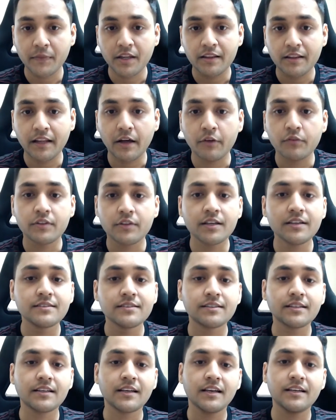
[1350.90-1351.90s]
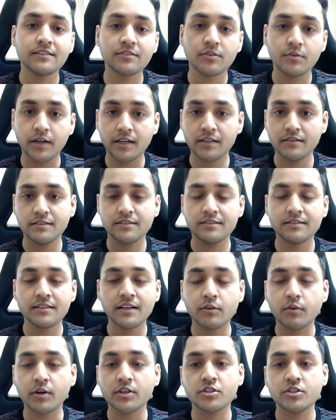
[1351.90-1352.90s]
Now, this is the
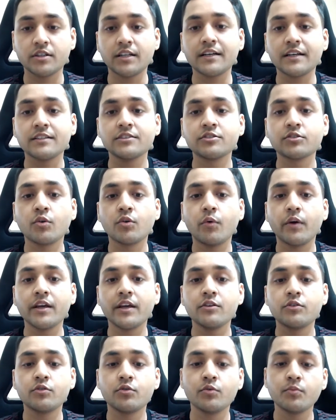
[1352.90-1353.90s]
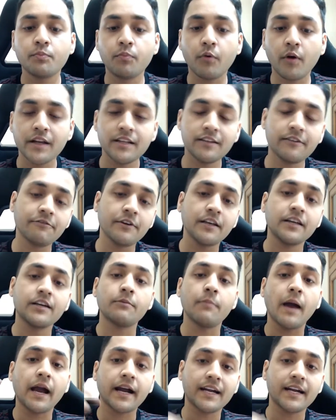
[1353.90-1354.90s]
question that is going to point the finger
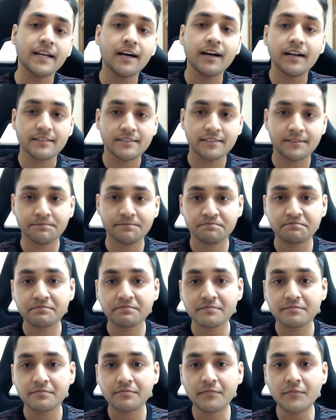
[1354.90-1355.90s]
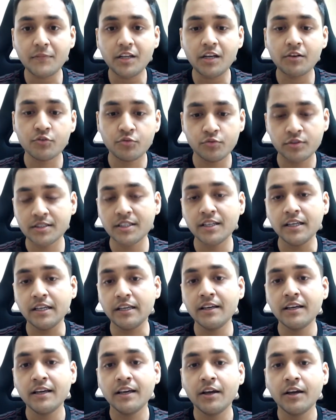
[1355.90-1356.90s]
back at us to
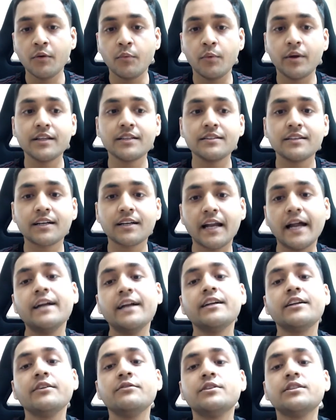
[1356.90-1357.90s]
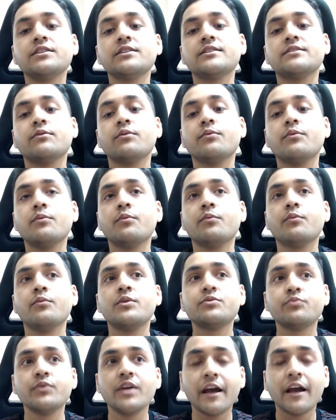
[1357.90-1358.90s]
see whether the clarity
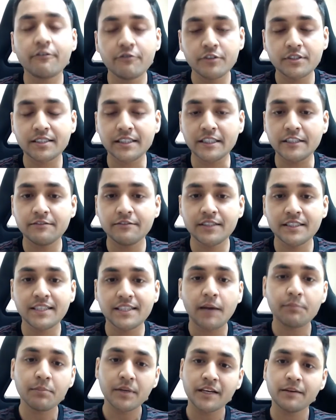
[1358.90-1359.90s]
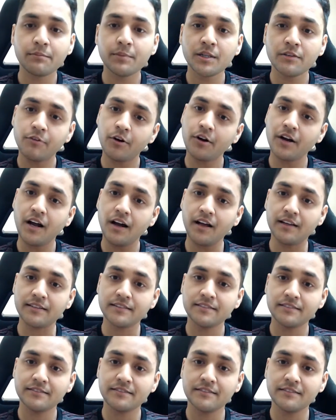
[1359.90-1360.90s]
which we have received is applicable for
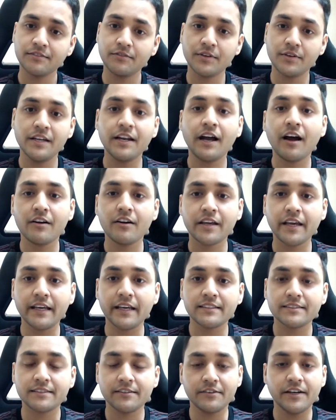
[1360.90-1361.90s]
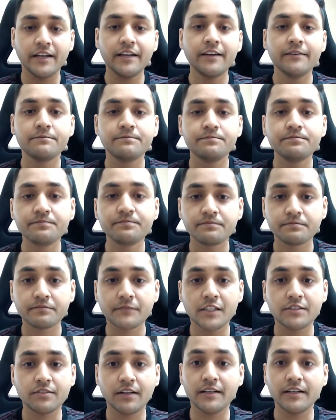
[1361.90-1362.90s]
us in our case, right?
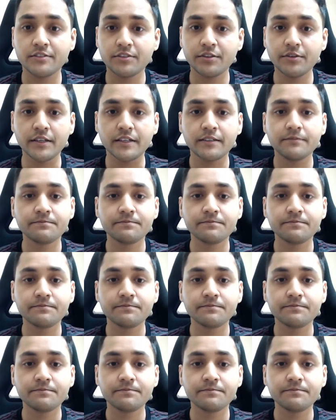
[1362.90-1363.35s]
So let's do it.